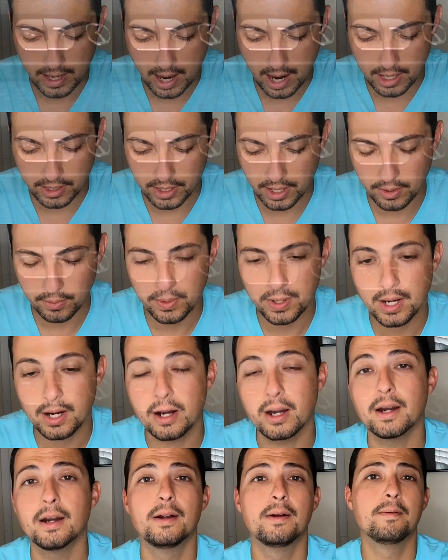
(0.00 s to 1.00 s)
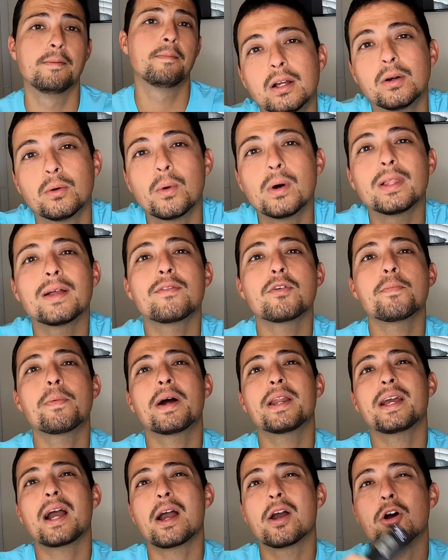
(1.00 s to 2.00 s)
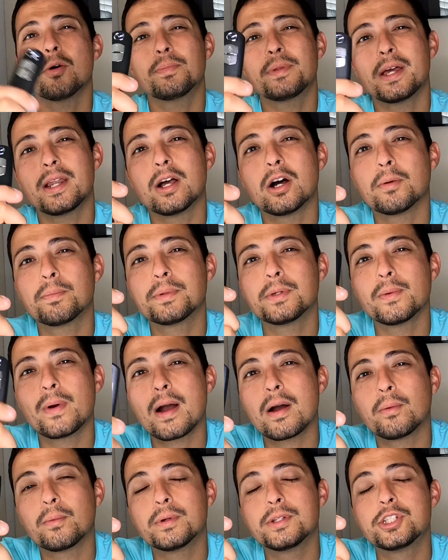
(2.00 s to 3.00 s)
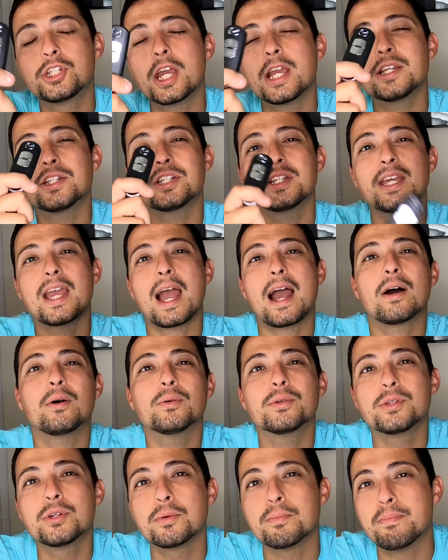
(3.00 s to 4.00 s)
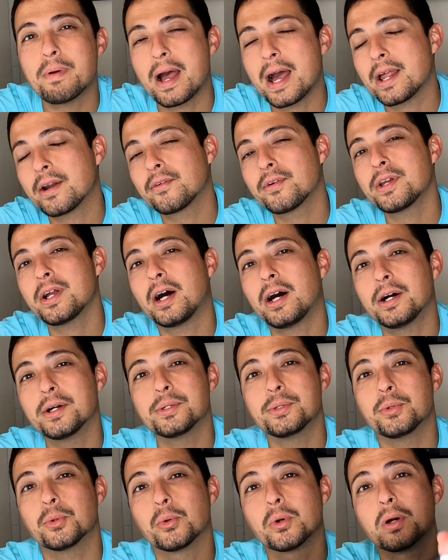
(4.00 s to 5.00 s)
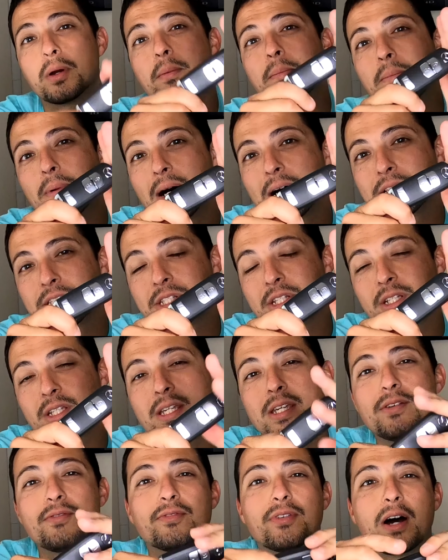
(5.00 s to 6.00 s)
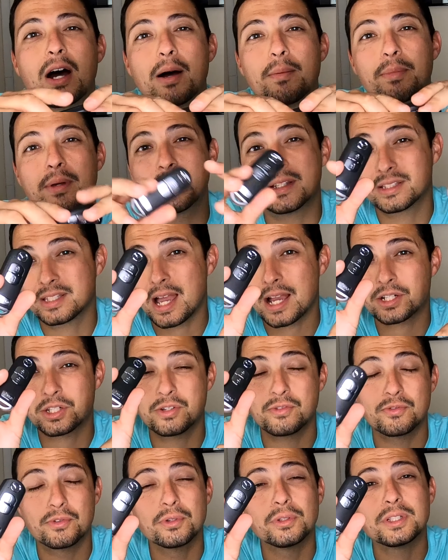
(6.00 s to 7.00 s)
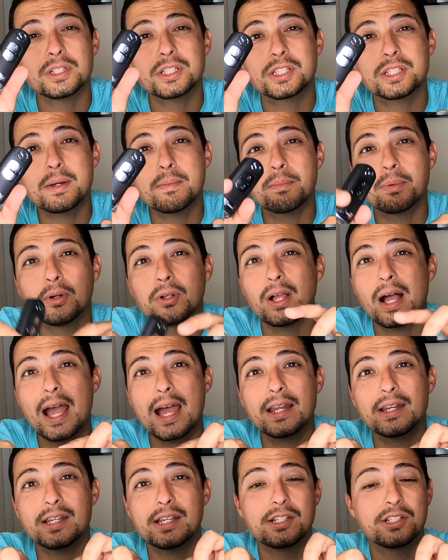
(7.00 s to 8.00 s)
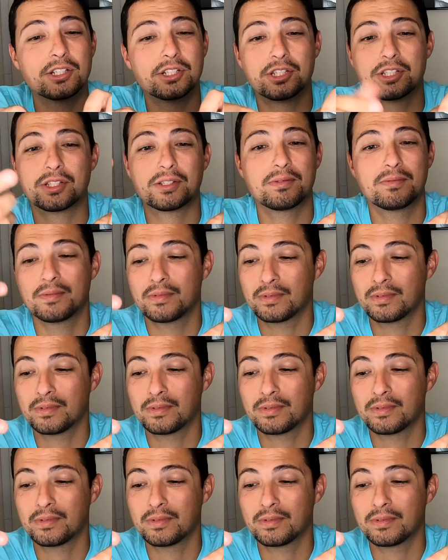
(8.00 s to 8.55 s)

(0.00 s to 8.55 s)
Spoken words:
And there we are. Well, everybody, I hope that helped you out when changing out your battery on your Mazda key fob. It's actually really simple, and it just